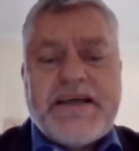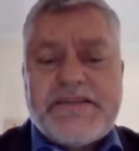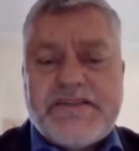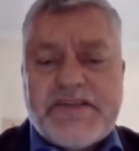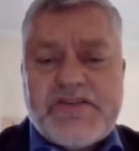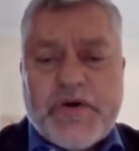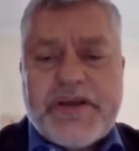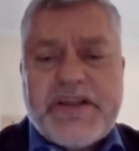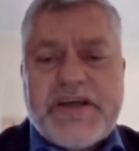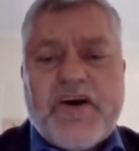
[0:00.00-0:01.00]
is
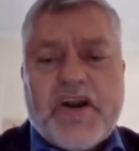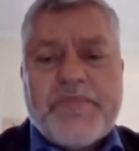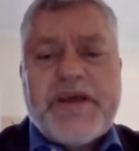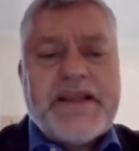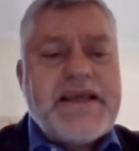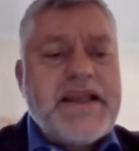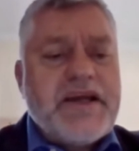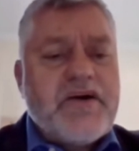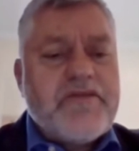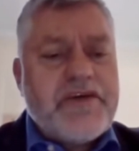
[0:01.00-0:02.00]
destroying the economy and
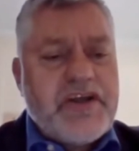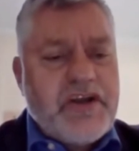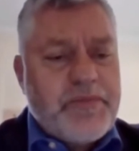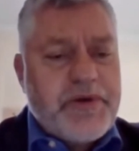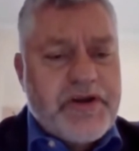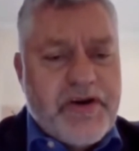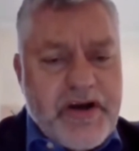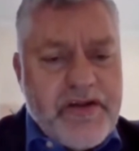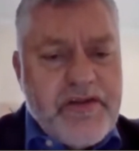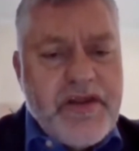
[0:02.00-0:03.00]
killing off economic growth,